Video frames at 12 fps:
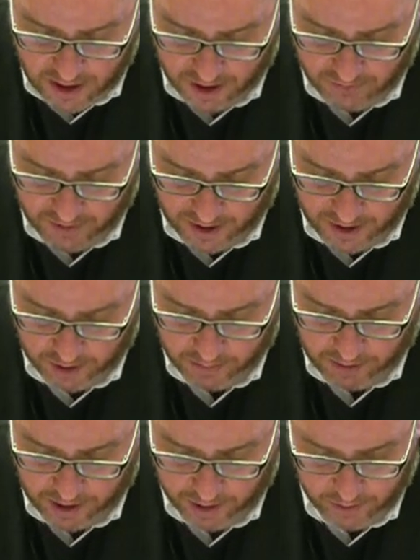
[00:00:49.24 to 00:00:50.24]
of higher
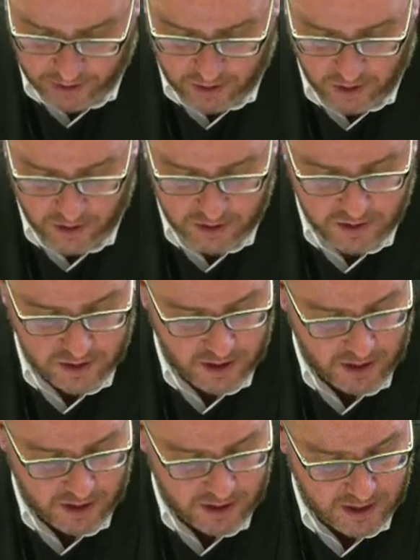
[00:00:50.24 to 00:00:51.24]
borrowing costs
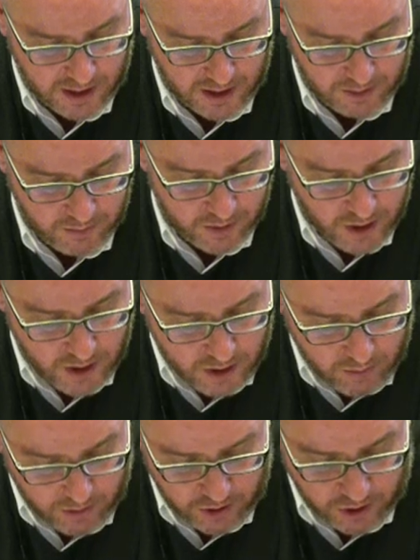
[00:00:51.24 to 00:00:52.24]
at a time
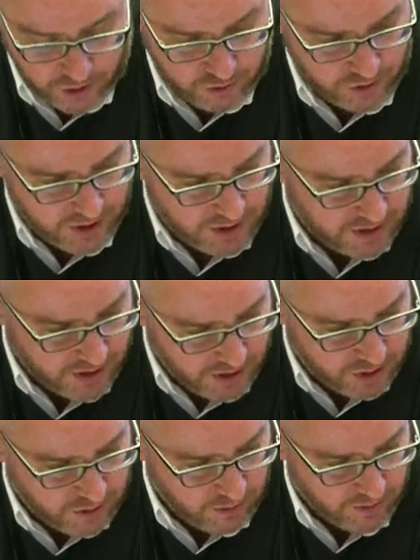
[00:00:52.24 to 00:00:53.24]
when countries
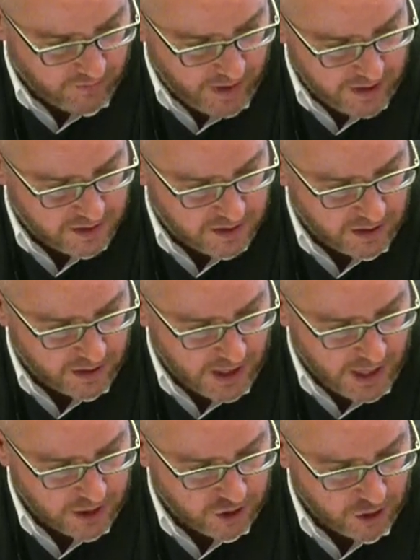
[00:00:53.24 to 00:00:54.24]
need to invest and
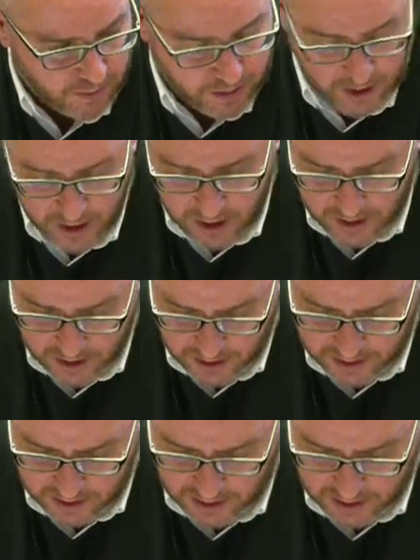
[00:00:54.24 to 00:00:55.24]
catch up,
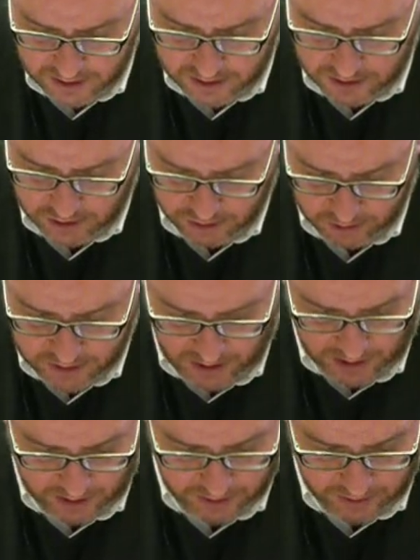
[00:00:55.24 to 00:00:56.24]
not at least to tackle